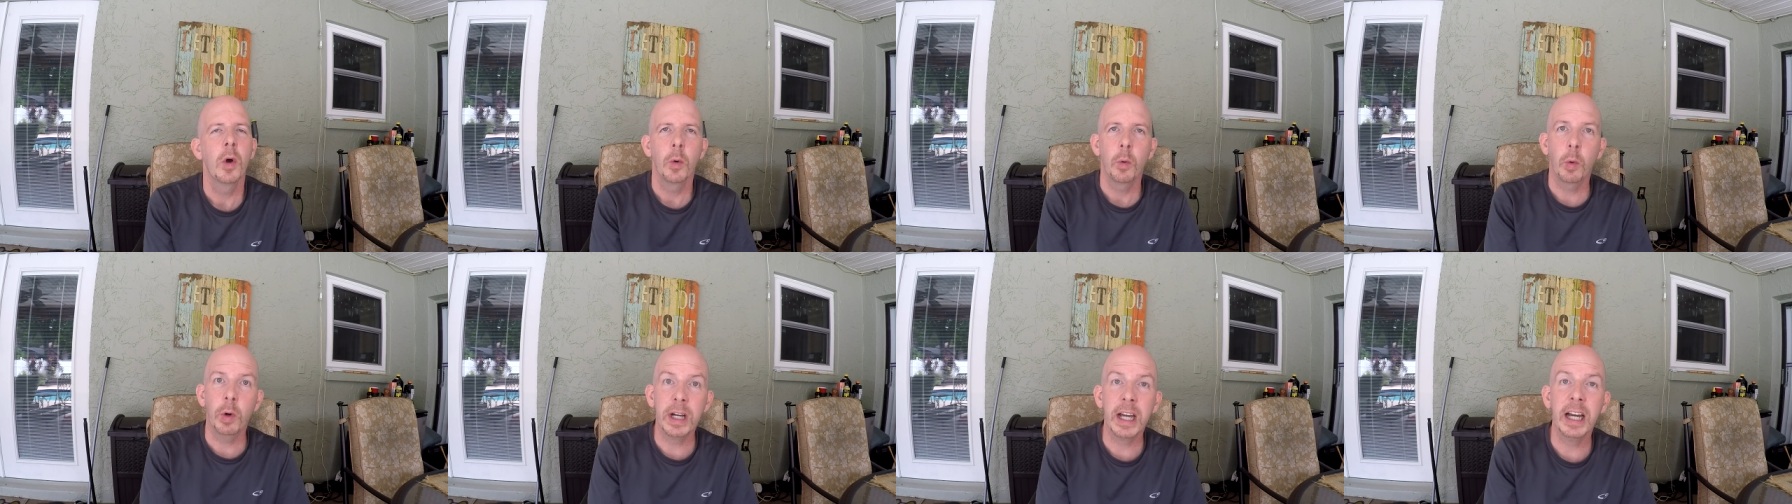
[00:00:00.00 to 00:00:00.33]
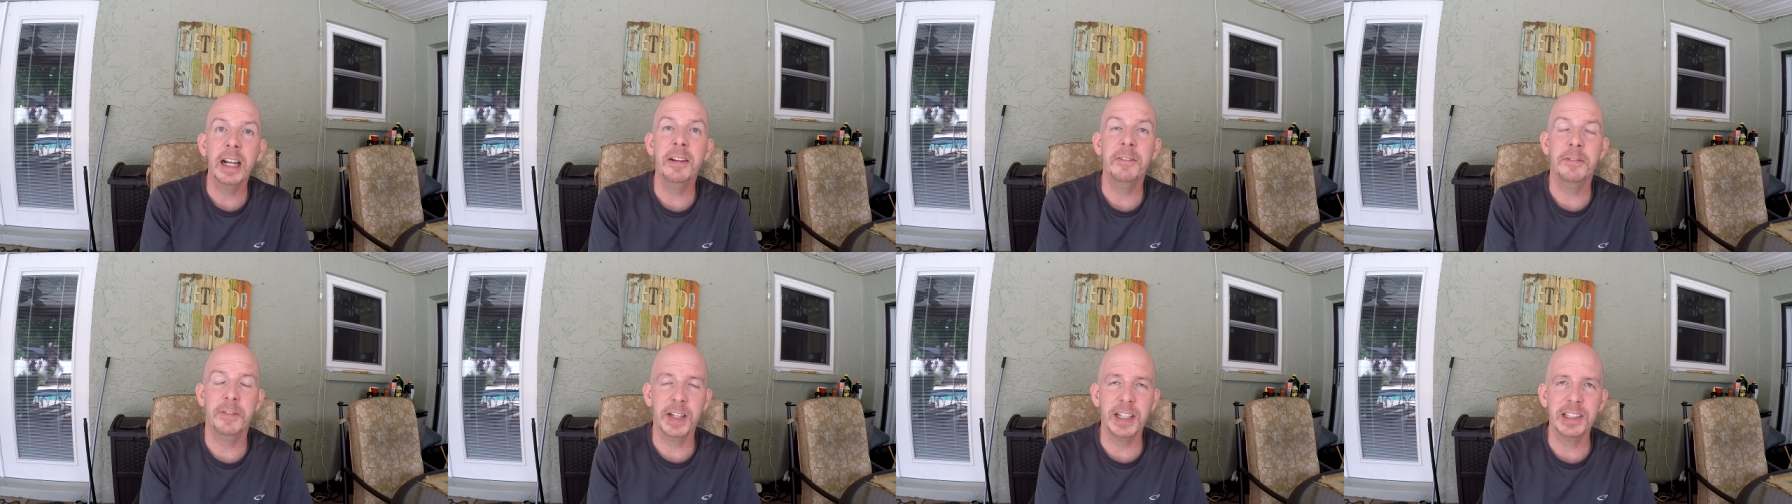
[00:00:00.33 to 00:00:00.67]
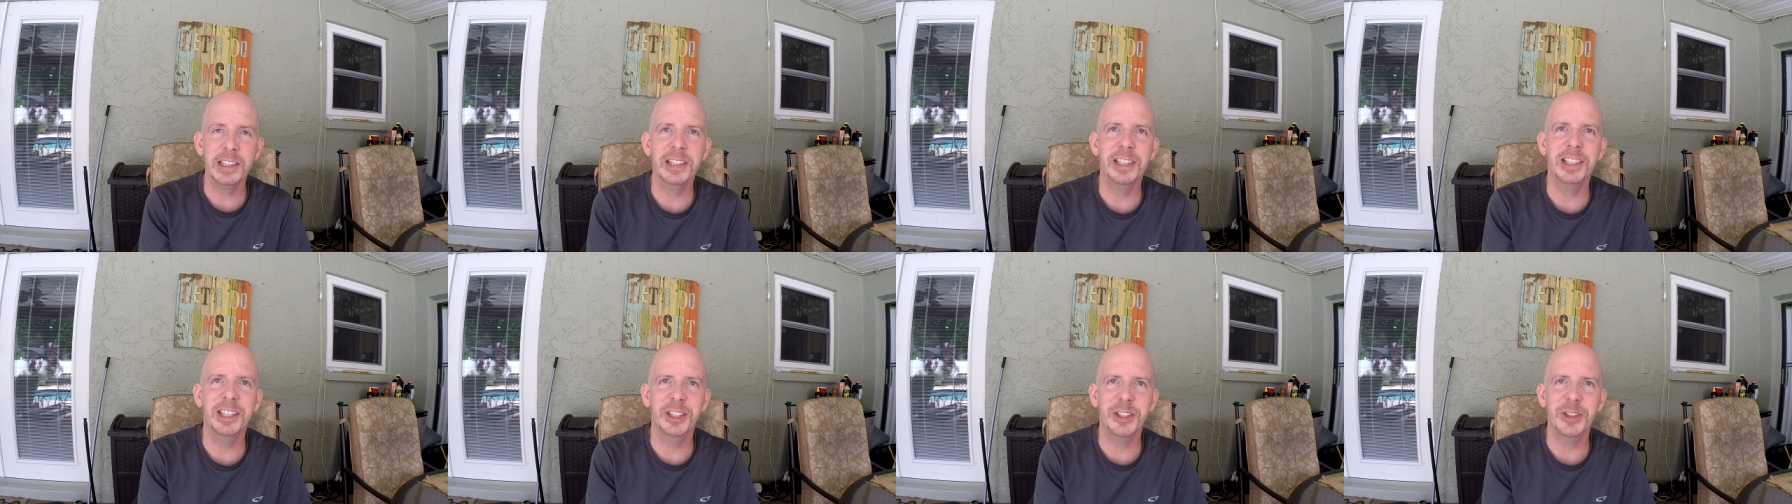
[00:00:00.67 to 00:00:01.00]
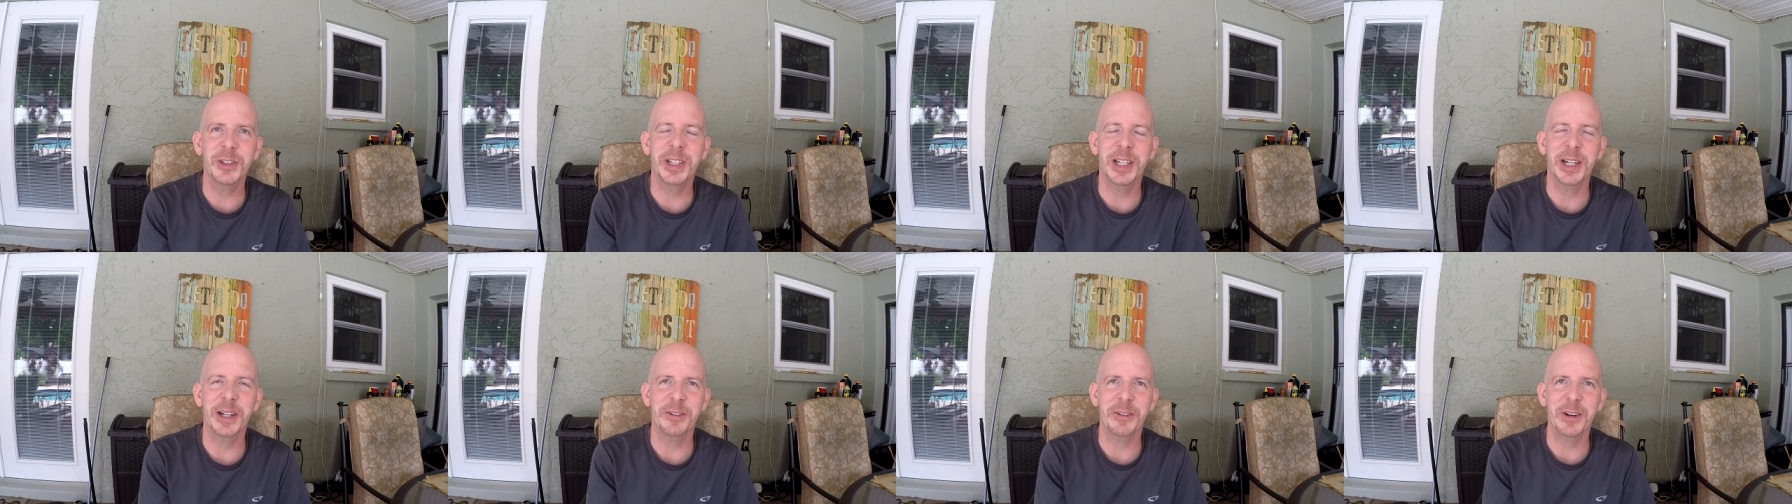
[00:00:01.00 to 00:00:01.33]
What kind of visa did you
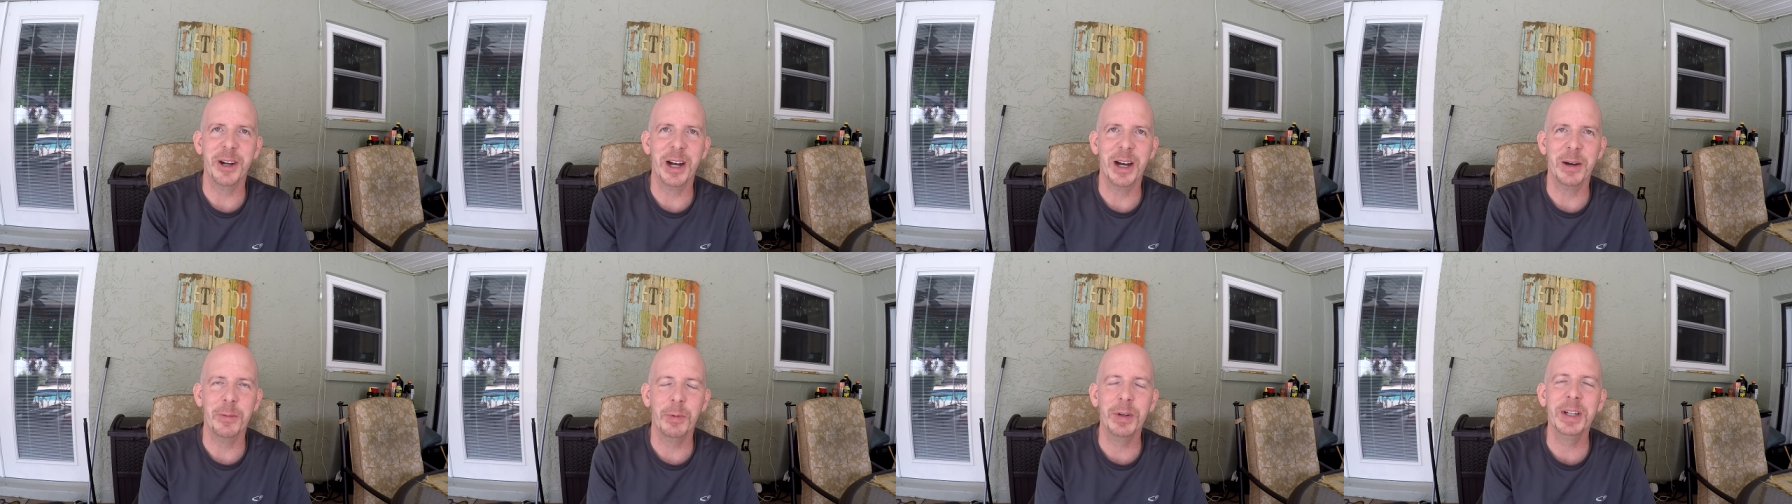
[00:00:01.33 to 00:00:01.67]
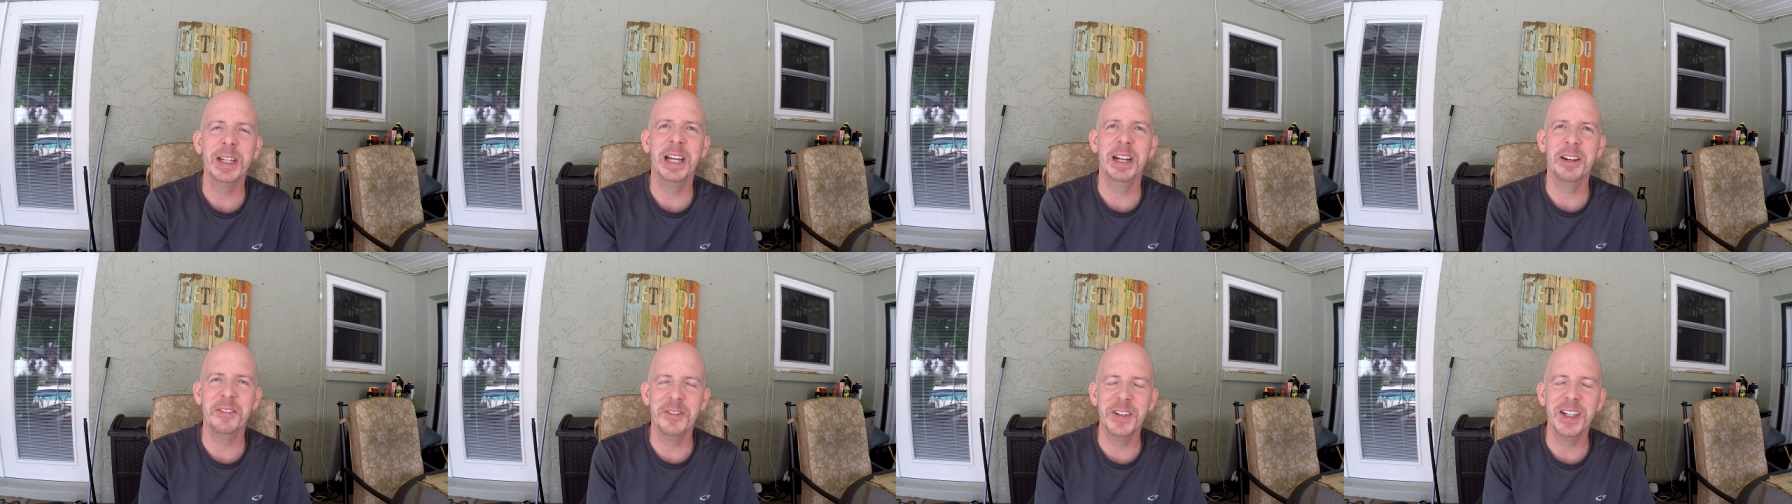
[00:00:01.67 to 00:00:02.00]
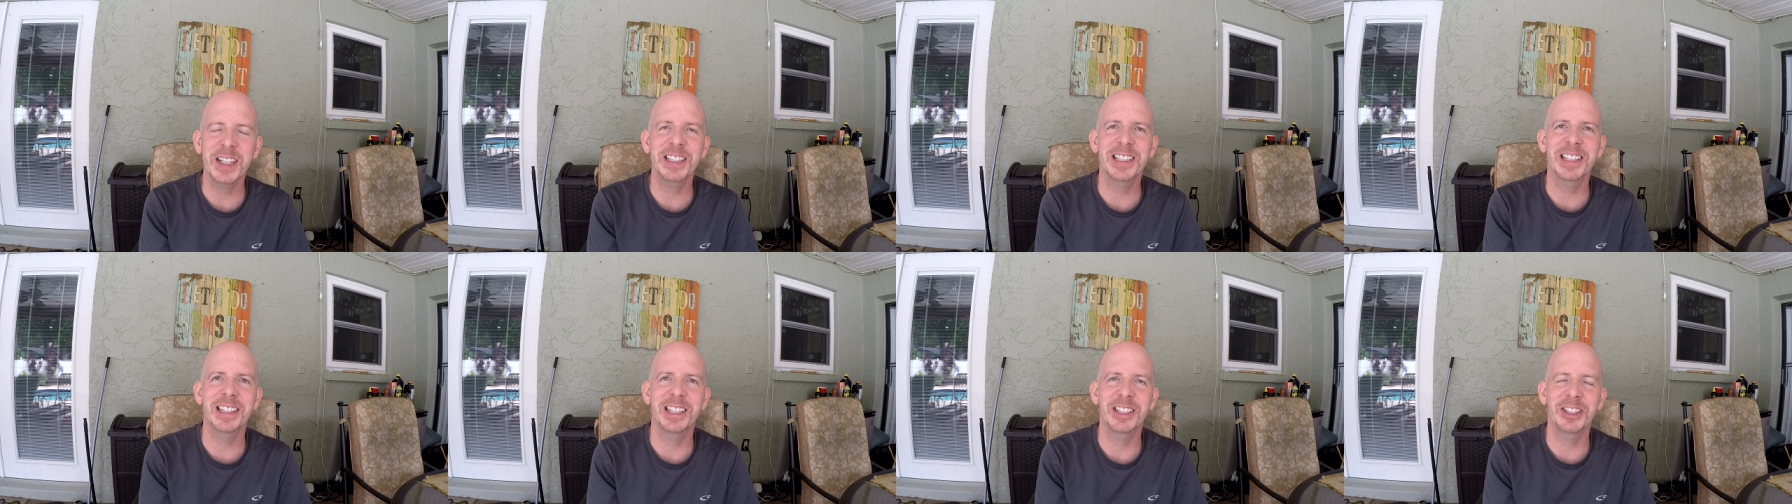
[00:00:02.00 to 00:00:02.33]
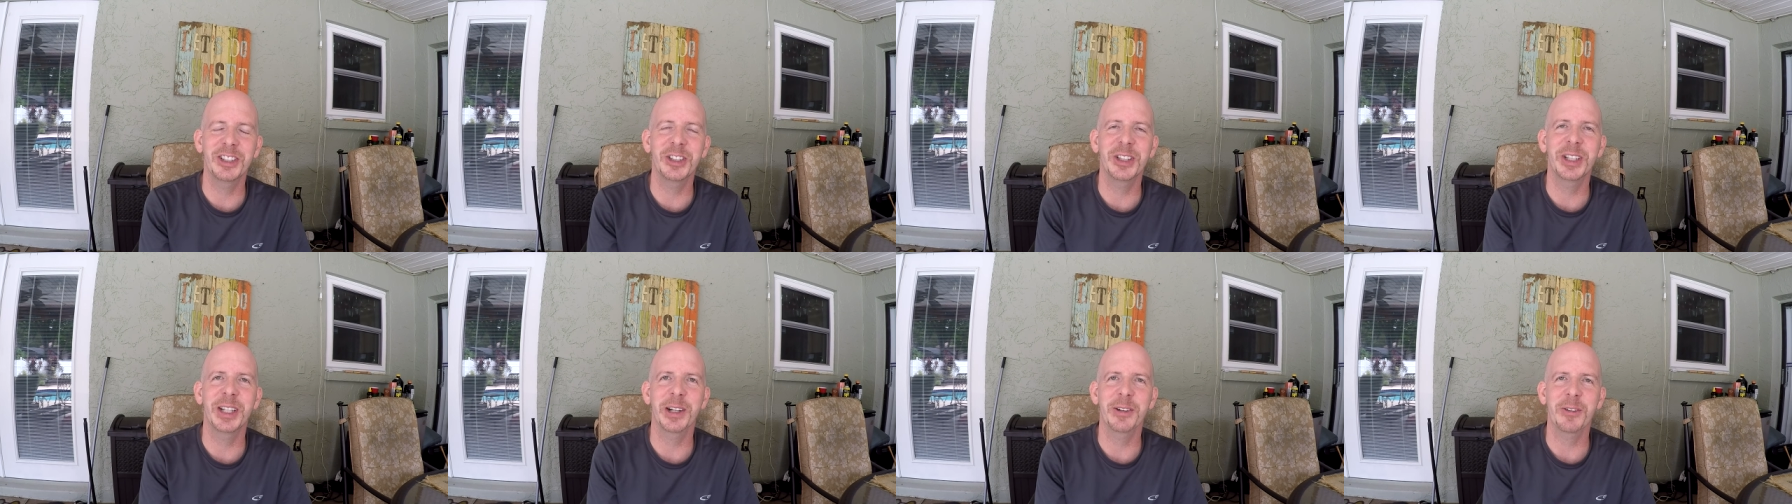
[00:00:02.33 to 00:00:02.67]
get, Rob? What kind of visa
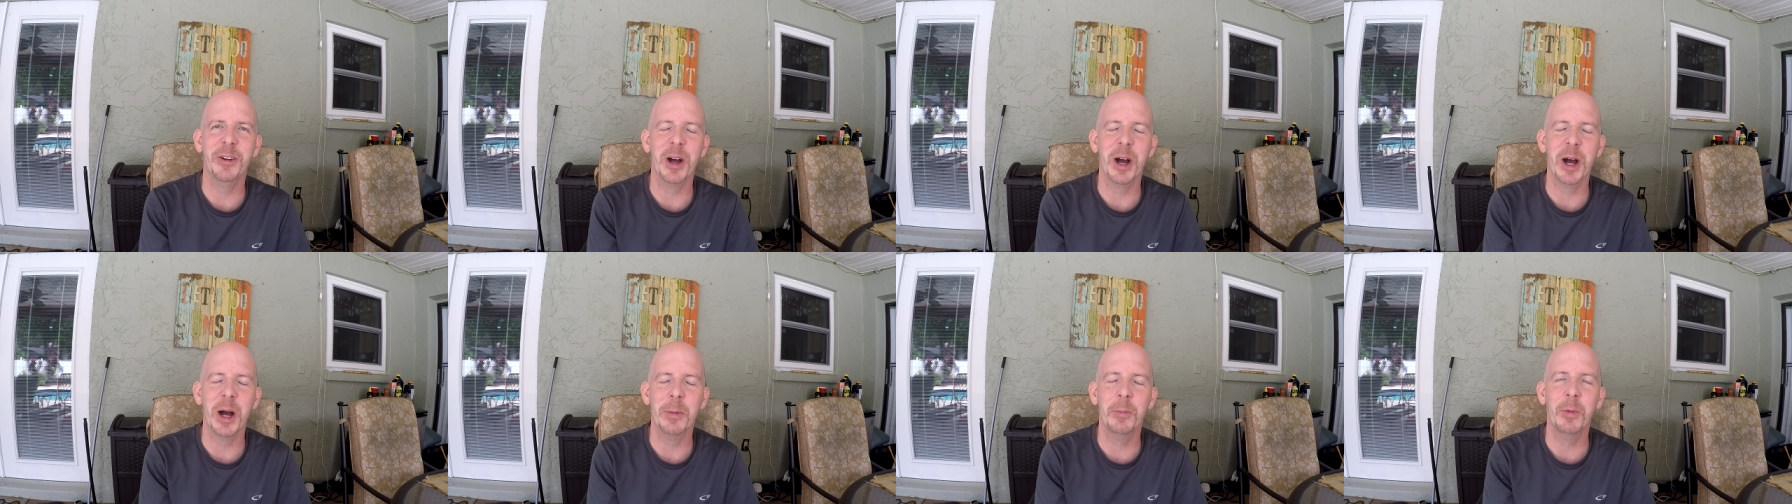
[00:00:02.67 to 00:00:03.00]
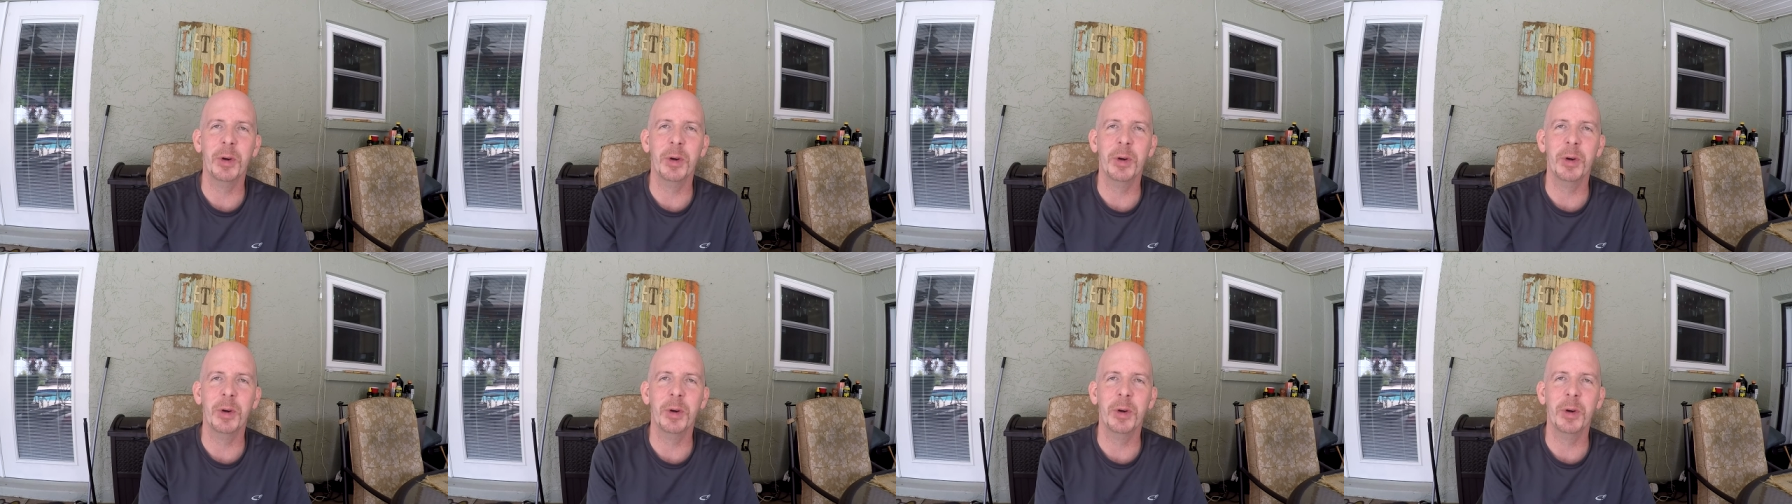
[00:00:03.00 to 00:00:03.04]
did you get, Rob?